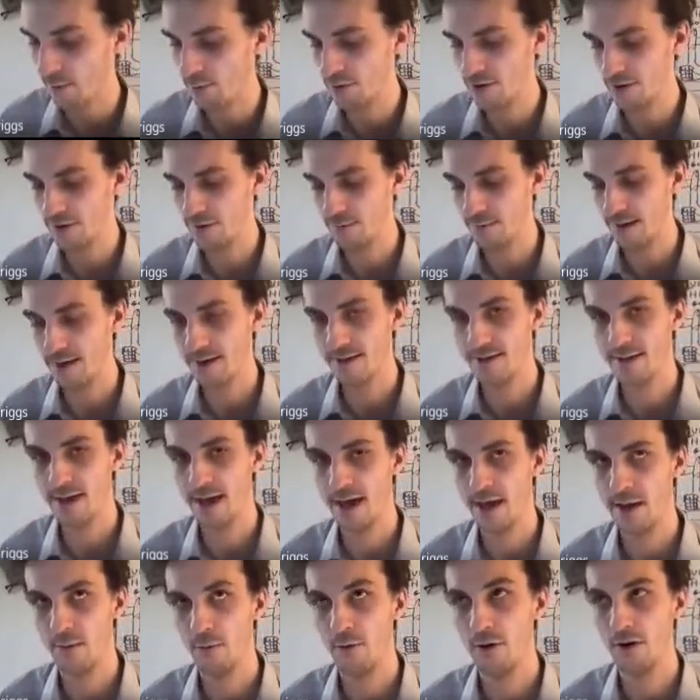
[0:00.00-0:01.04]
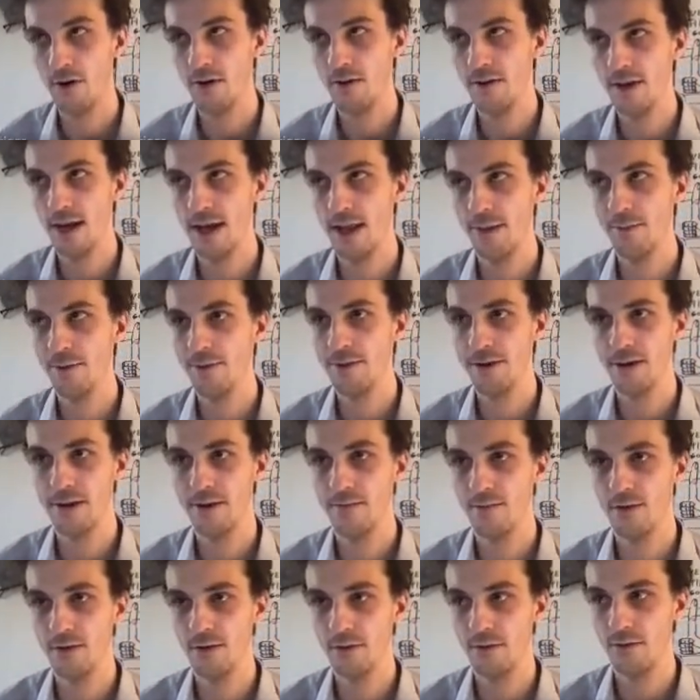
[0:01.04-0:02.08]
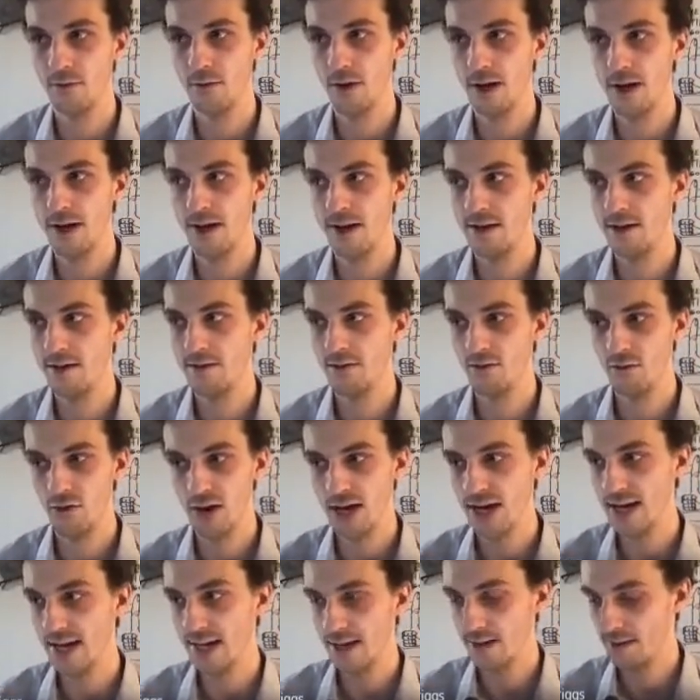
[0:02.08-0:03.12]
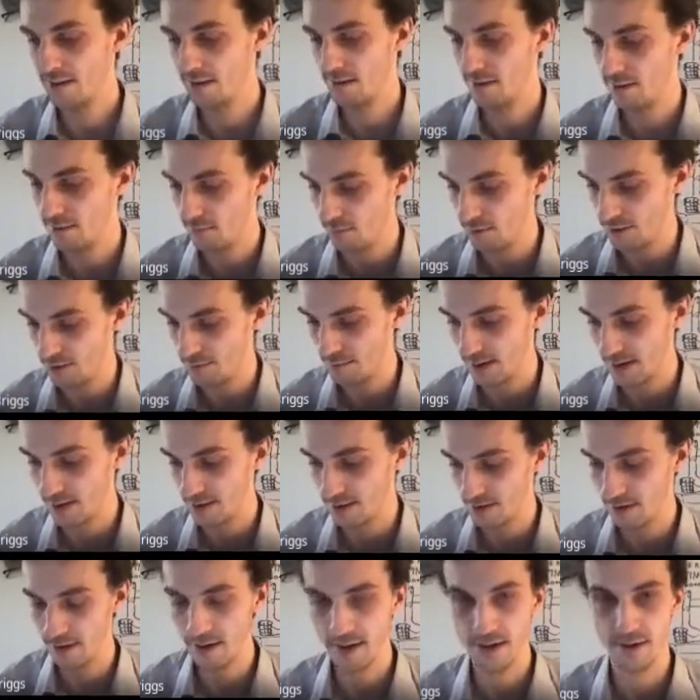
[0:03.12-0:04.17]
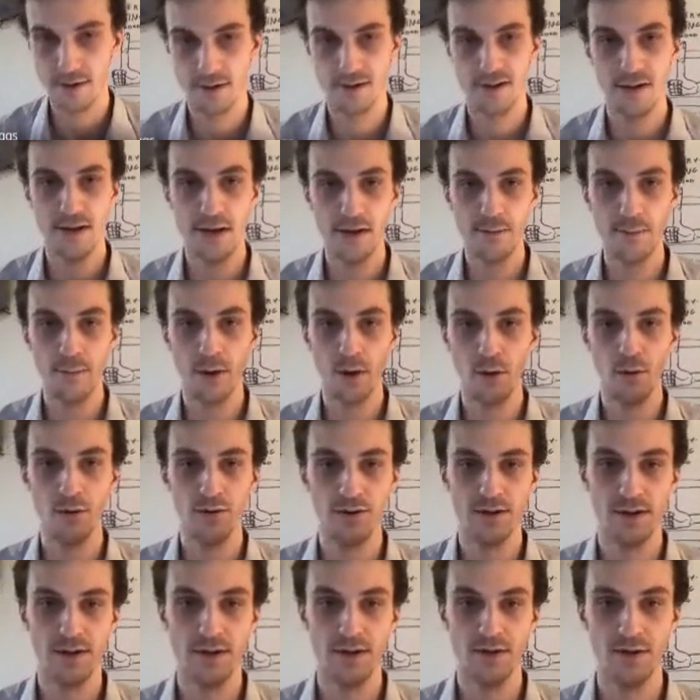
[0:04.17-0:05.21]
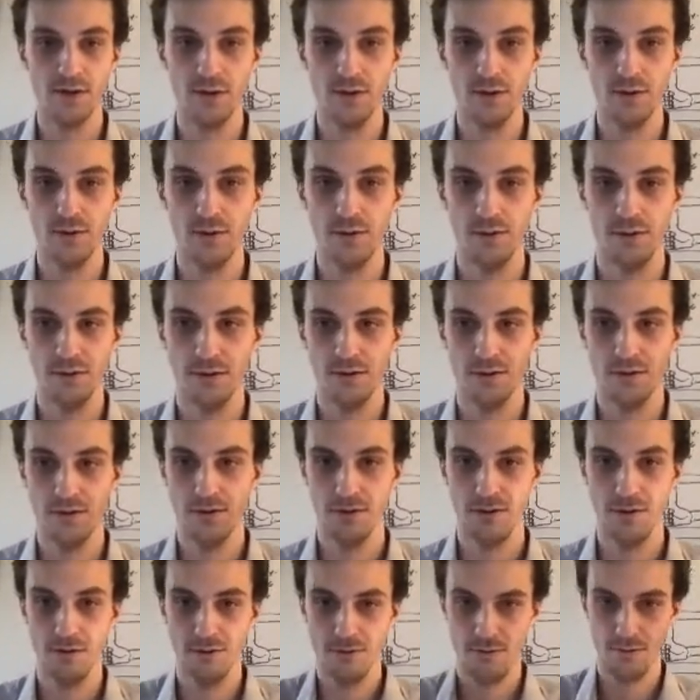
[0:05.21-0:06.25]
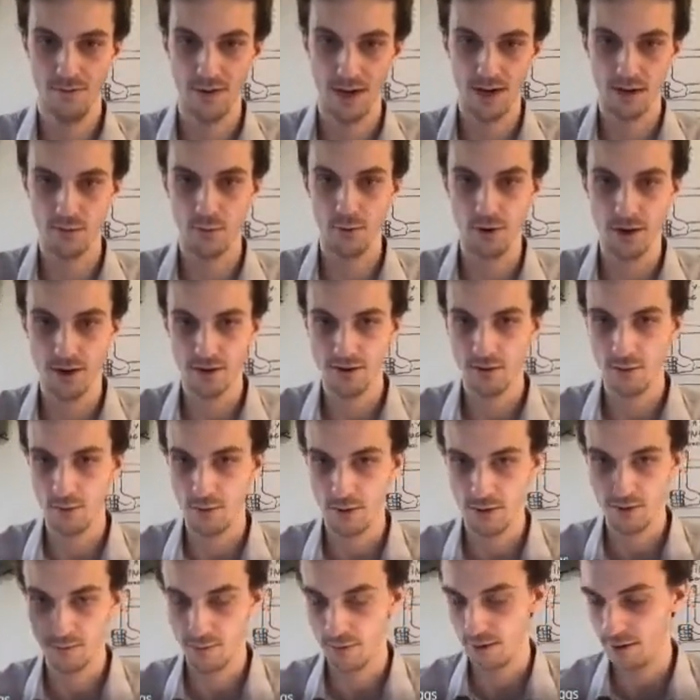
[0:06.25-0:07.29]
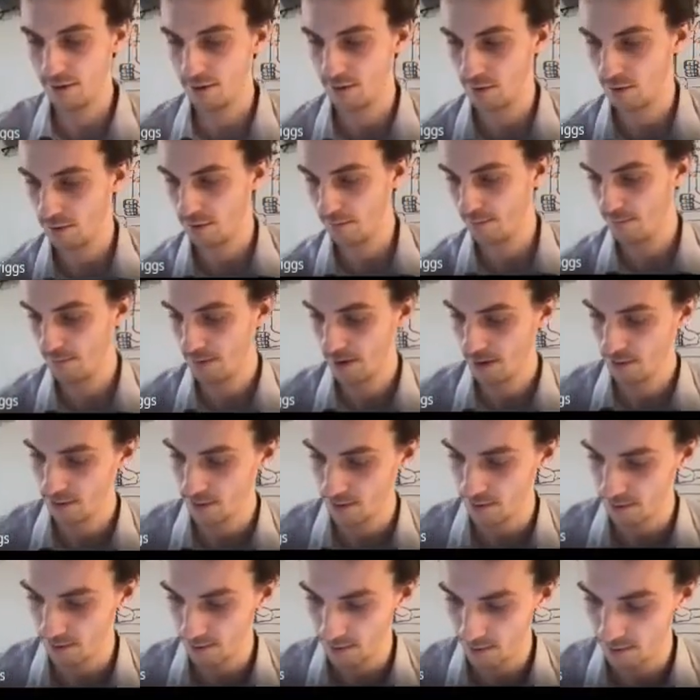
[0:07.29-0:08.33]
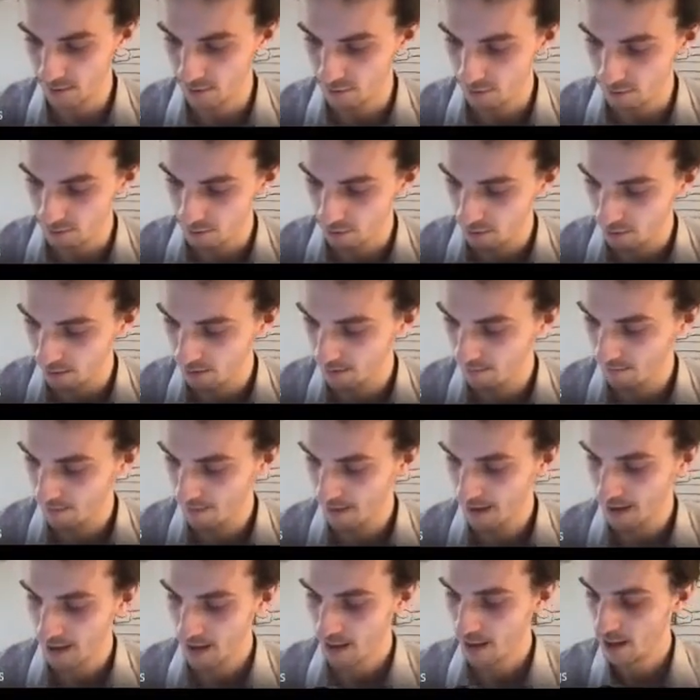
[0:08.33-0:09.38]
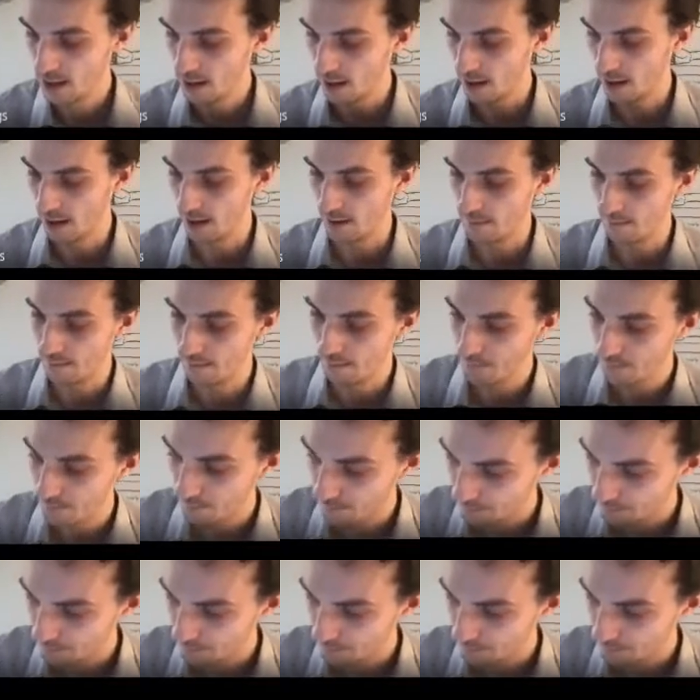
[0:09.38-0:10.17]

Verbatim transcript: would just be a set where the elements are given grade gradings, which means that it's decomposed into x1, x2, x3, and so on. So it's a disjoint union. Um,